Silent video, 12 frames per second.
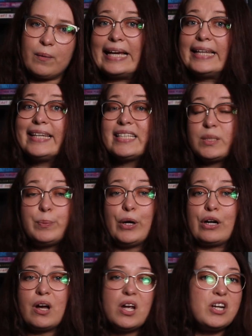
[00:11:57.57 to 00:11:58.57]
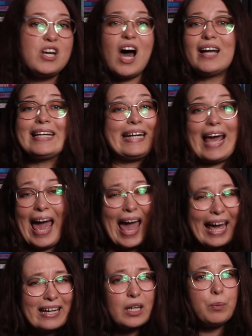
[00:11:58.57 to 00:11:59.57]
In this book, not in
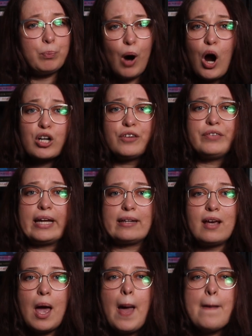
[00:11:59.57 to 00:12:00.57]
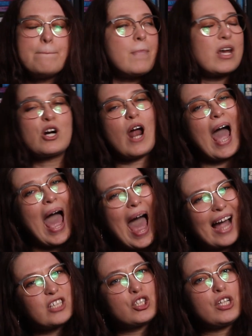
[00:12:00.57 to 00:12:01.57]
any part of it, men are
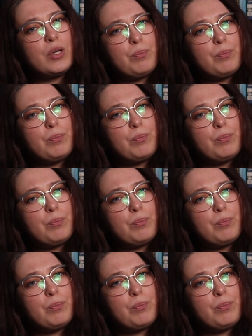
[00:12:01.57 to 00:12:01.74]
actually